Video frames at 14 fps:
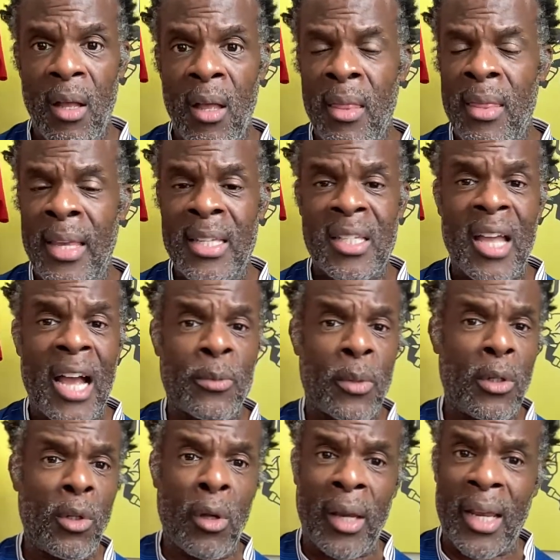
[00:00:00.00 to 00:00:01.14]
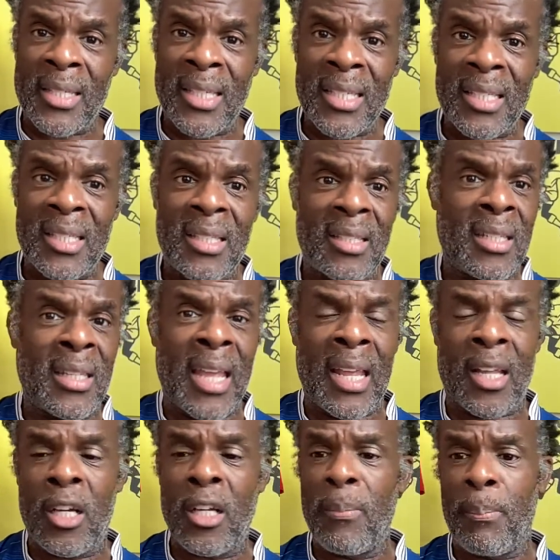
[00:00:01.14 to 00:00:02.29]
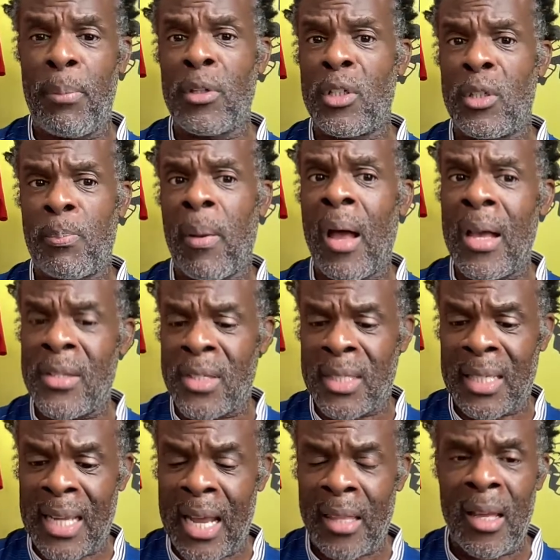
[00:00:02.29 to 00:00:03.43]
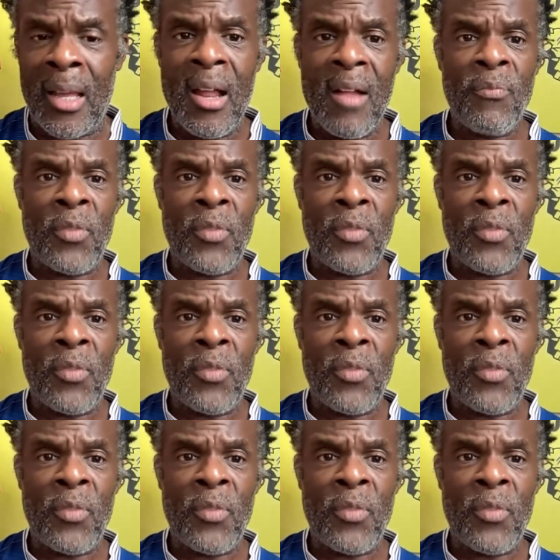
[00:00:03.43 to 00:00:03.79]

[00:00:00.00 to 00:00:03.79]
And these guys were non-existent today. Couldn't put passes together.